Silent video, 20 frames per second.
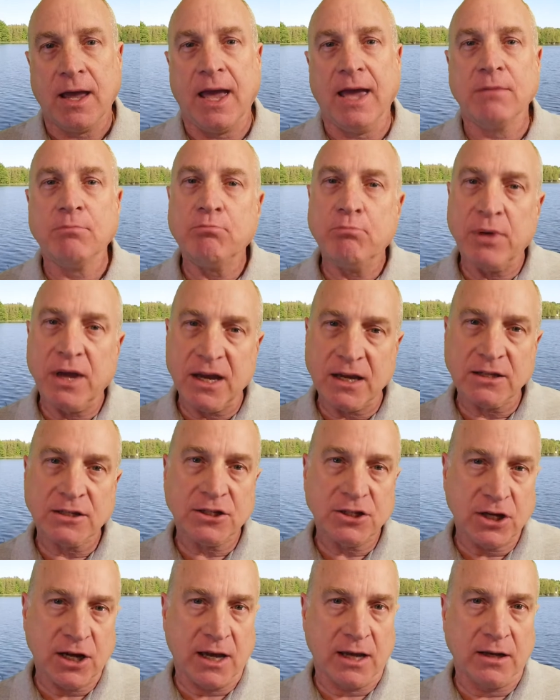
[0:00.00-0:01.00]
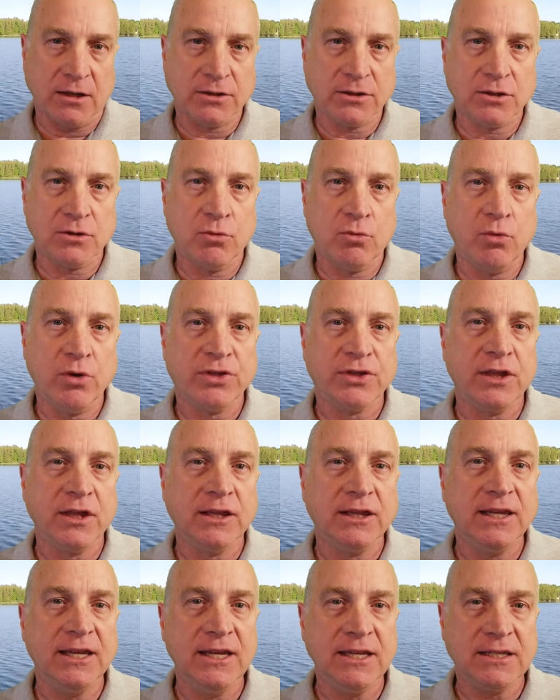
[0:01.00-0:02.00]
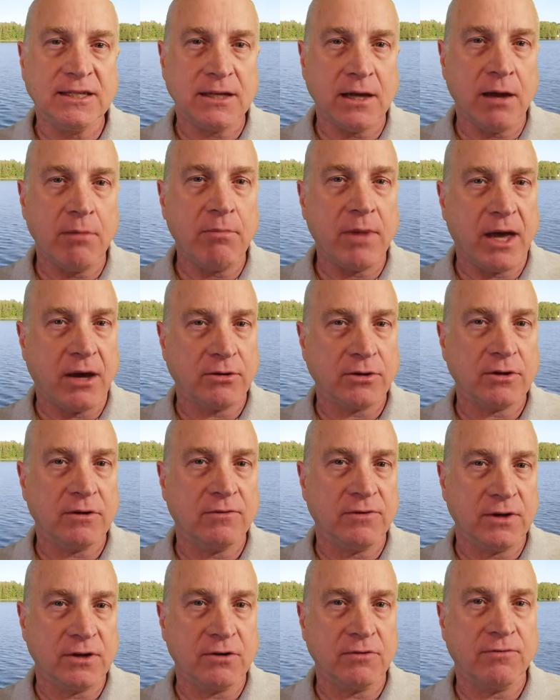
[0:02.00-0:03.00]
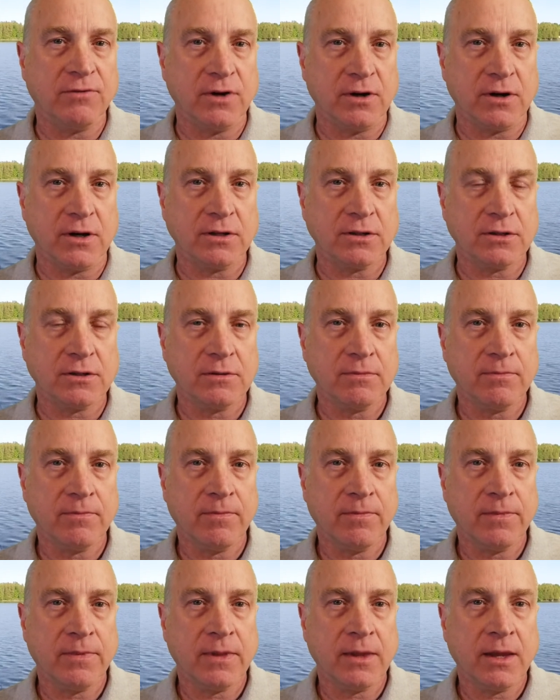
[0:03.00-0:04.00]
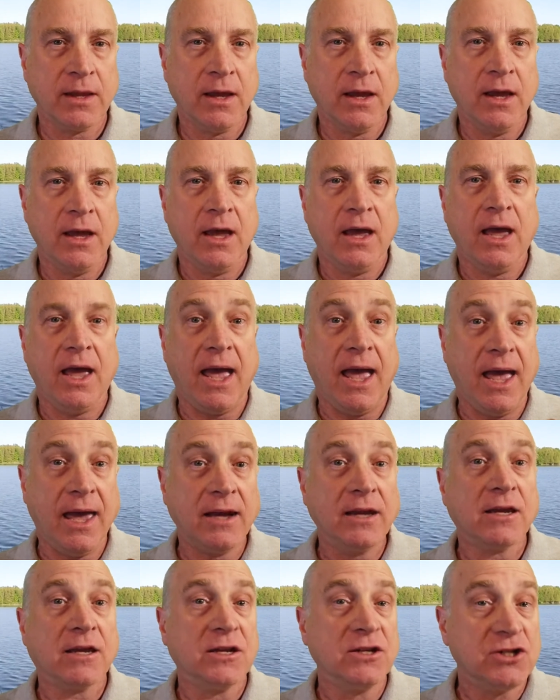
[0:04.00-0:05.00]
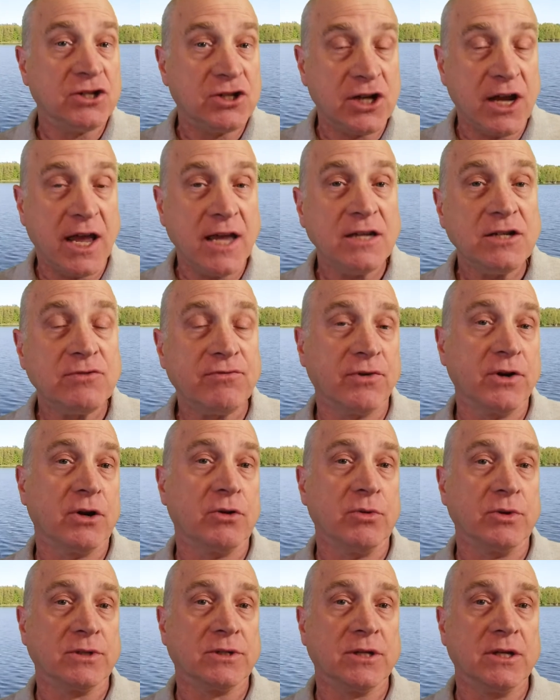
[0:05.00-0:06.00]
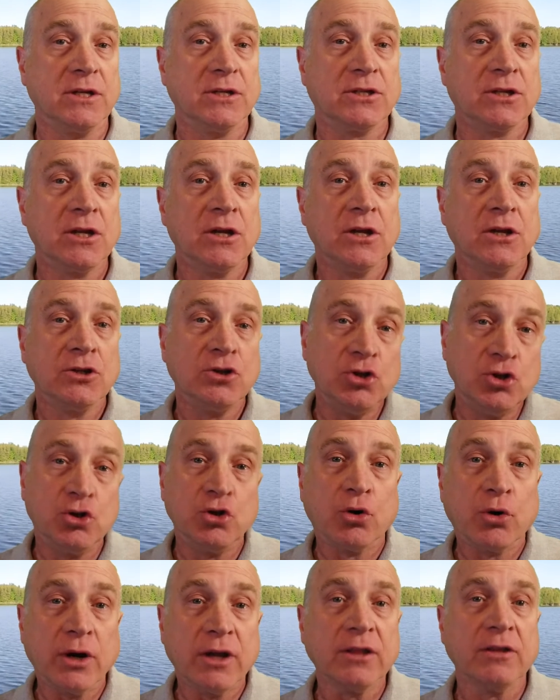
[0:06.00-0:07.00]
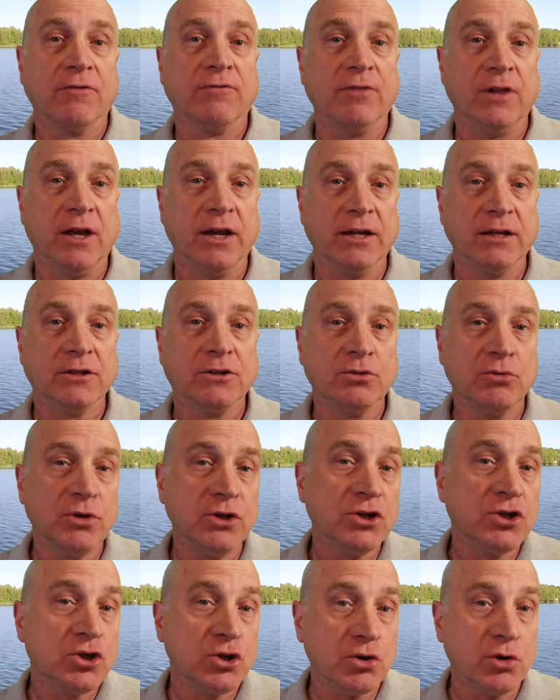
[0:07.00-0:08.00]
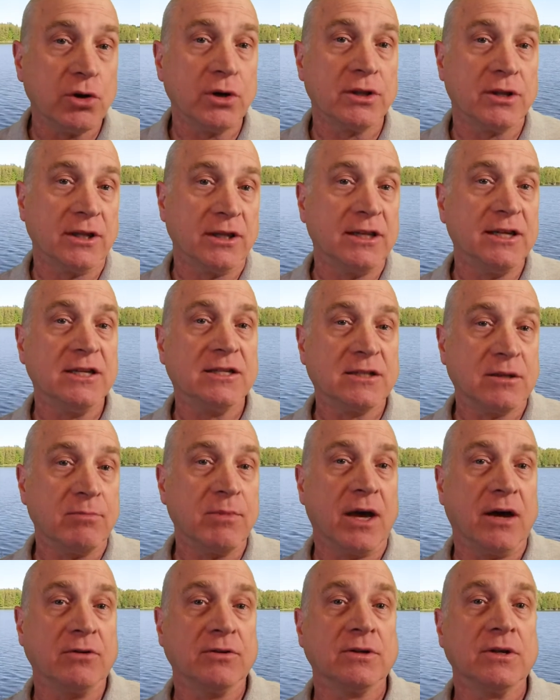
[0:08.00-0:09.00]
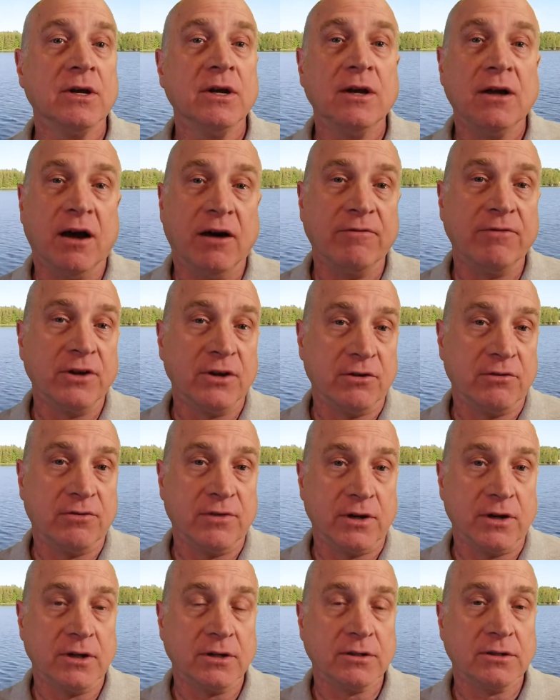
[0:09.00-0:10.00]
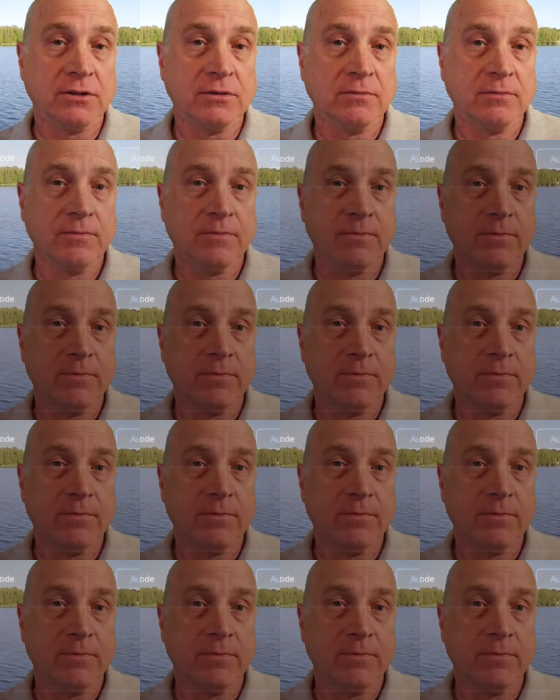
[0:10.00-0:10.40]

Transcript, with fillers: and picks channels with the least amount of interference. And it can change frequencies during the flight to ensure the least amount of interference.